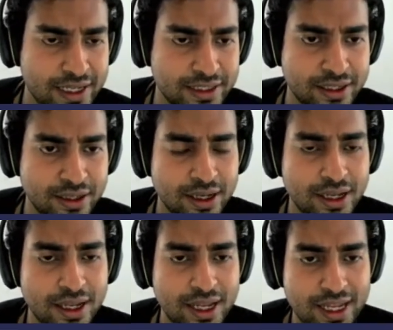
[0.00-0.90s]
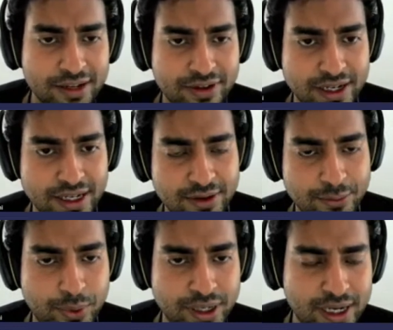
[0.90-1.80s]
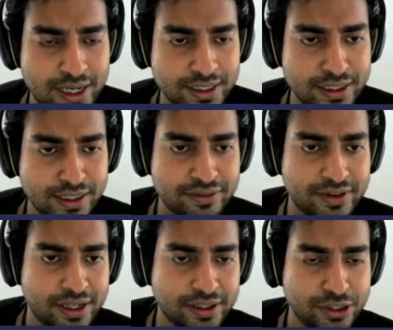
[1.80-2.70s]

As in, if I give one identifier,